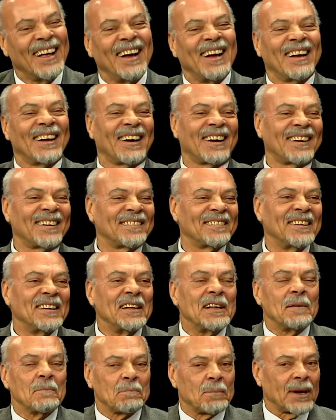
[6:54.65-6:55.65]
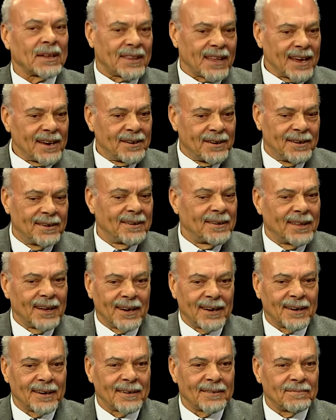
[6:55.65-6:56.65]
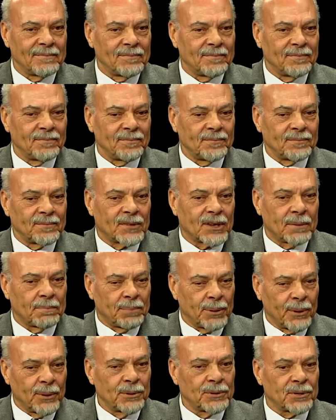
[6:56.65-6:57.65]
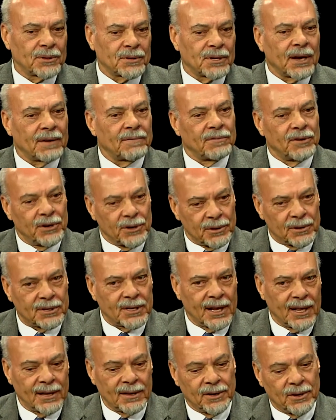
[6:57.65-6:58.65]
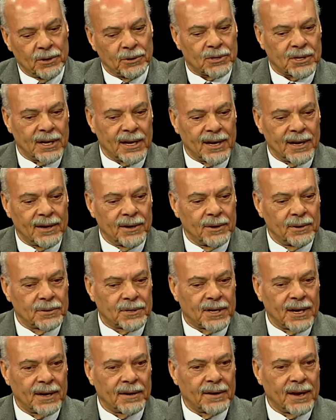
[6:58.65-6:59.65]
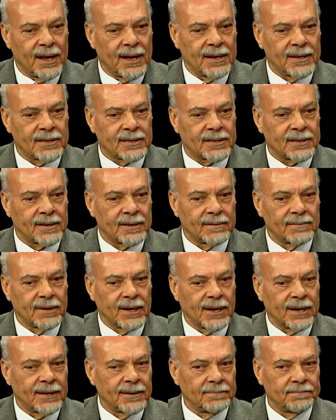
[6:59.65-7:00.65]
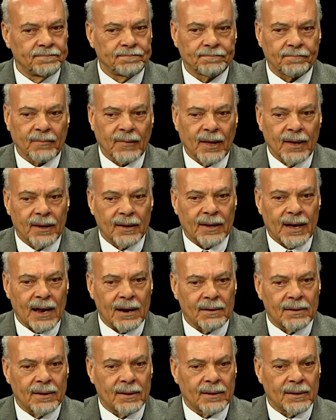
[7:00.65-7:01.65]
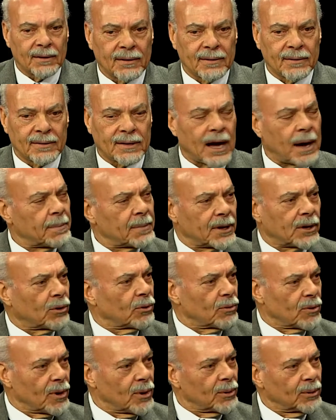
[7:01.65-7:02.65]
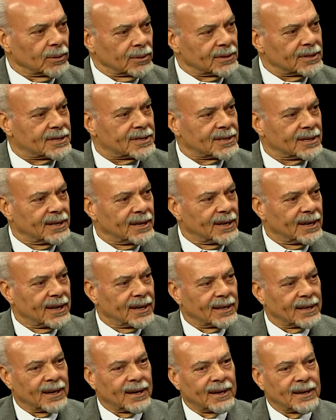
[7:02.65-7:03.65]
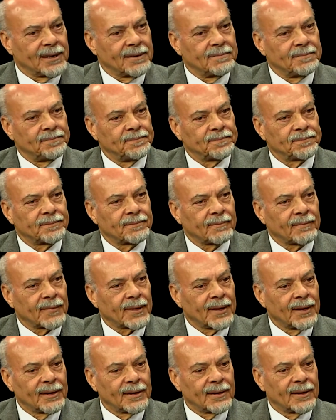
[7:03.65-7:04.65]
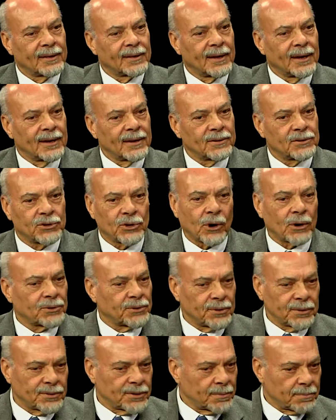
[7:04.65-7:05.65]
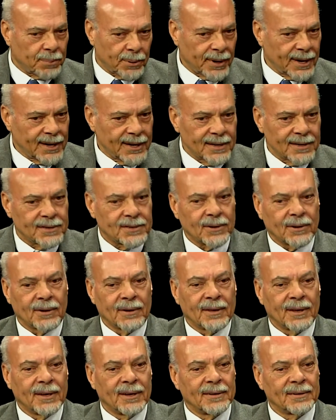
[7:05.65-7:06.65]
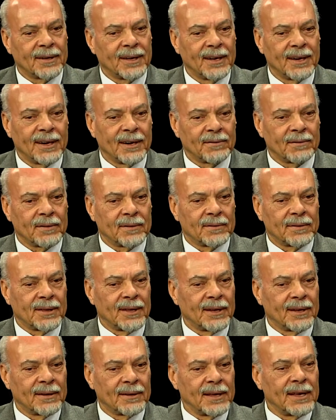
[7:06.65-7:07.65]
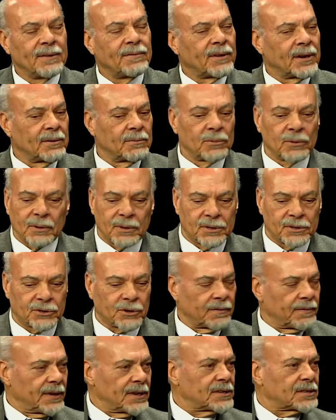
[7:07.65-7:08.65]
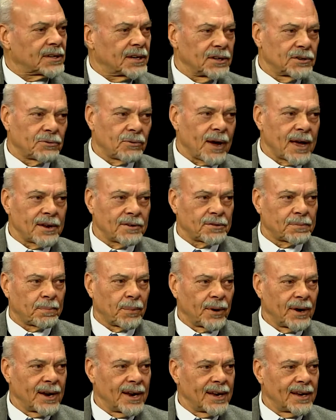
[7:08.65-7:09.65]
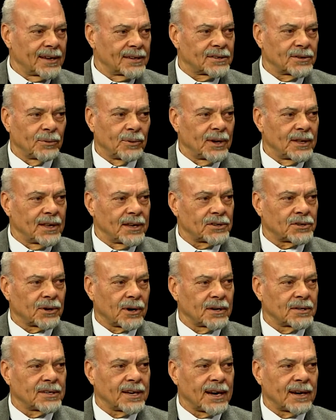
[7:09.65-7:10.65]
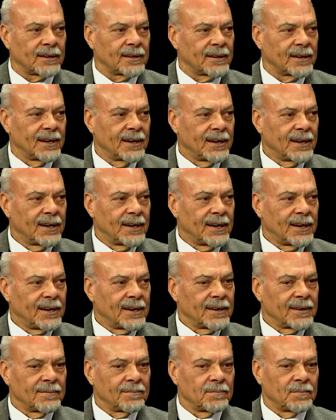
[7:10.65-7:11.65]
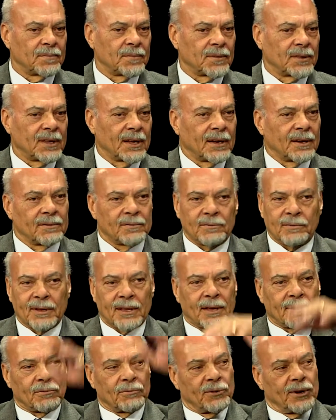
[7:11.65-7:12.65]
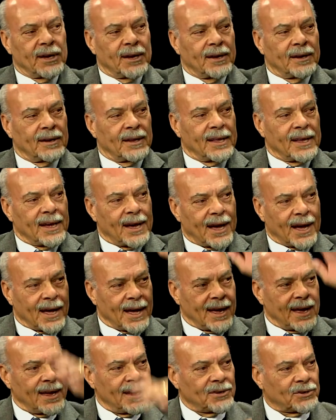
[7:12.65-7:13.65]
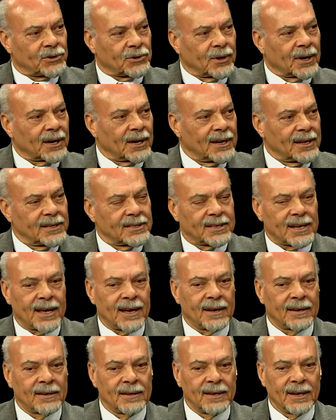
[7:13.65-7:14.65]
But the composers have usually used it as kind of the comical roles. The Sorcerer's Apprentice, or even with Stravinsky's Rite of Spring, is the one that starts out with the really high struggling sound,